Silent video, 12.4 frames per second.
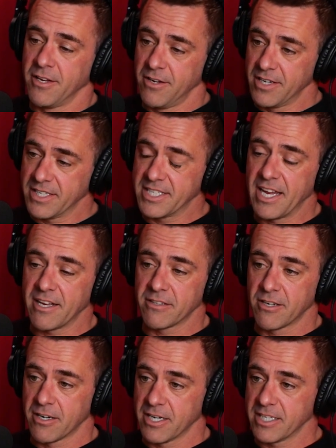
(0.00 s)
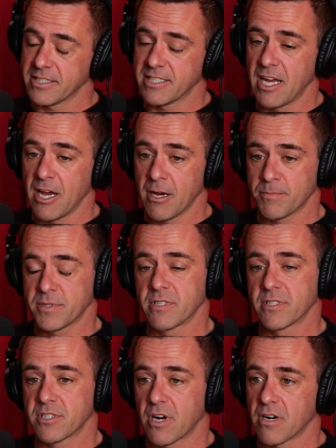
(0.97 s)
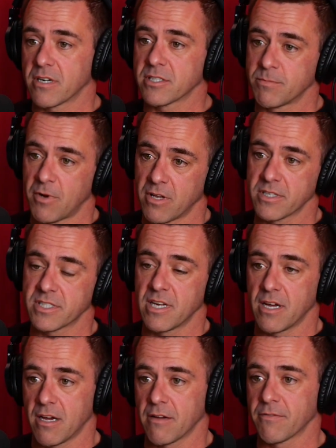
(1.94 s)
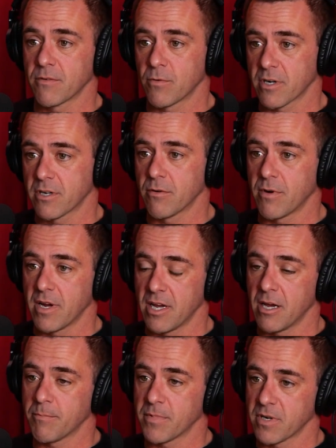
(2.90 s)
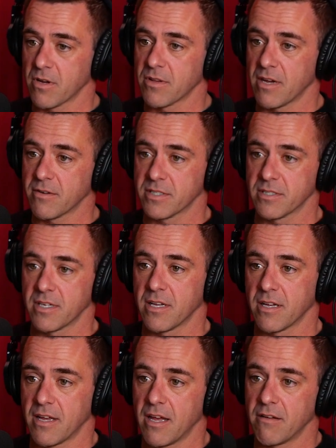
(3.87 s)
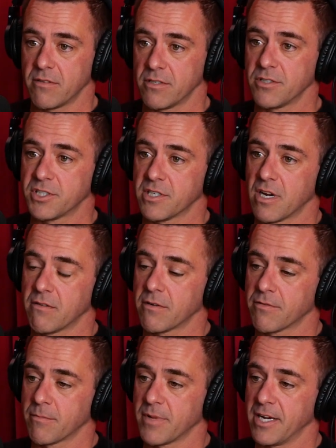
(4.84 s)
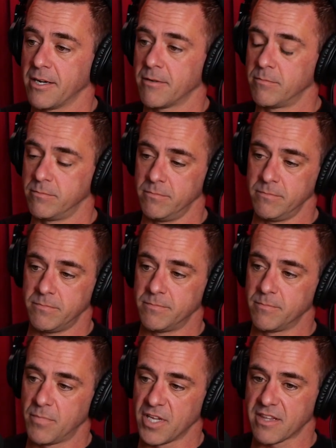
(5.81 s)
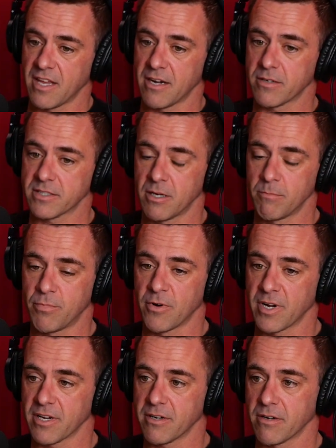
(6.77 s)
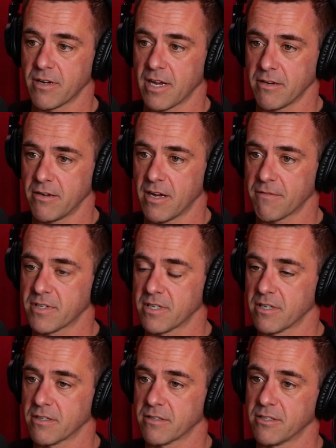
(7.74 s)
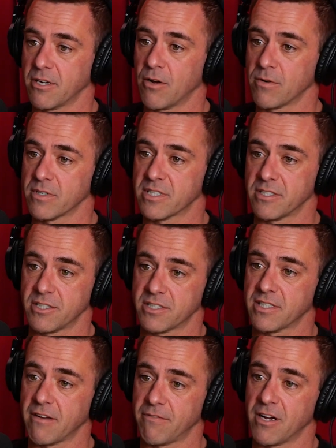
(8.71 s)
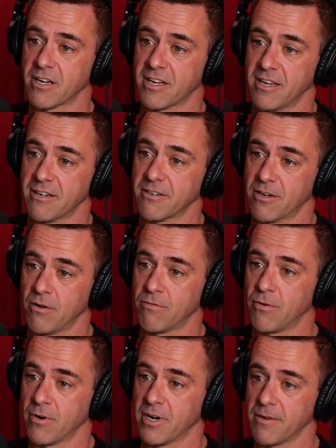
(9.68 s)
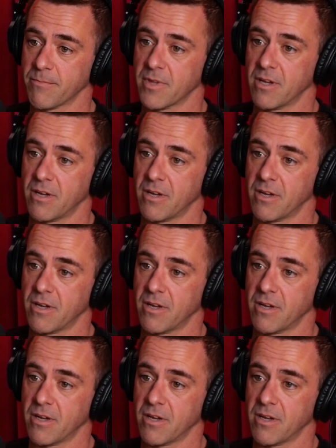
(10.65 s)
you could take learning steps and start on smaller stuff and work your way up. That was the evolution of it for me. But then at some point you have to know when to just say fuck it and go for it.